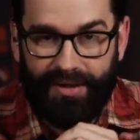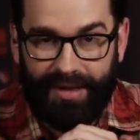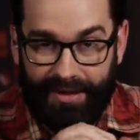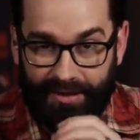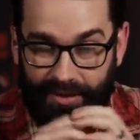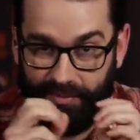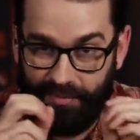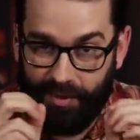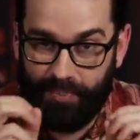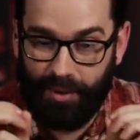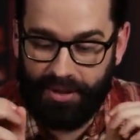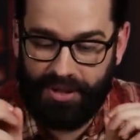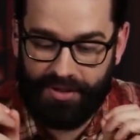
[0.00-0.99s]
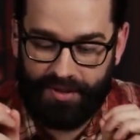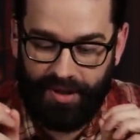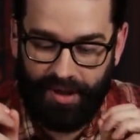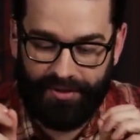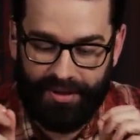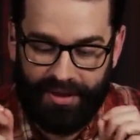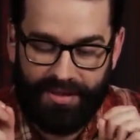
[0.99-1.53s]
And the, the book is
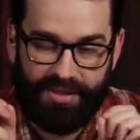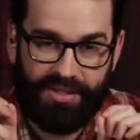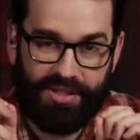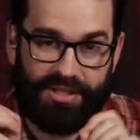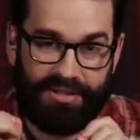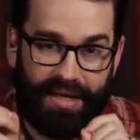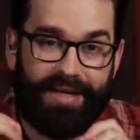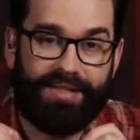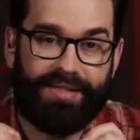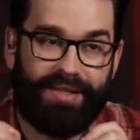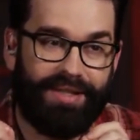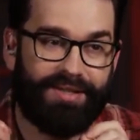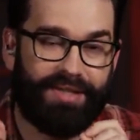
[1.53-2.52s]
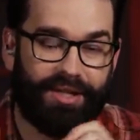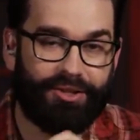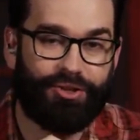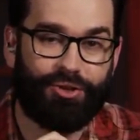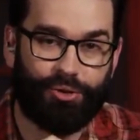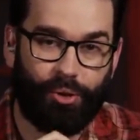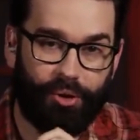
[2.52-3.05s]
called Stacey's
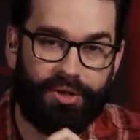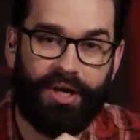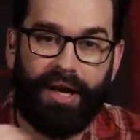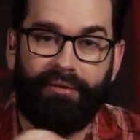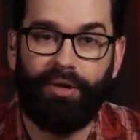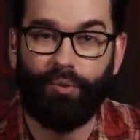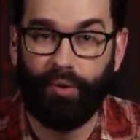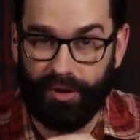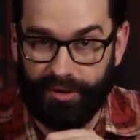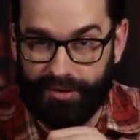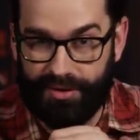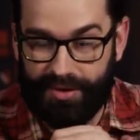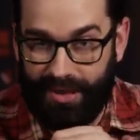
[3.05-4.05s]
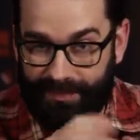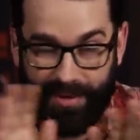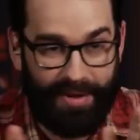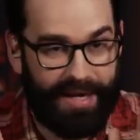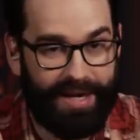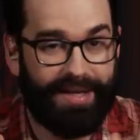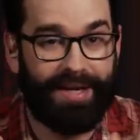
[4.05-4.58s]
Extraordinary Words. I'm not
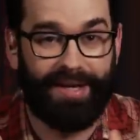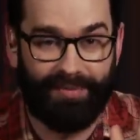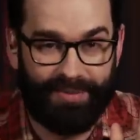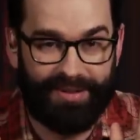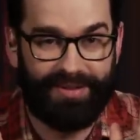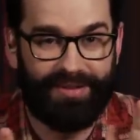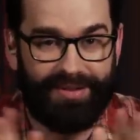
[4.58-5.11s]
making that up.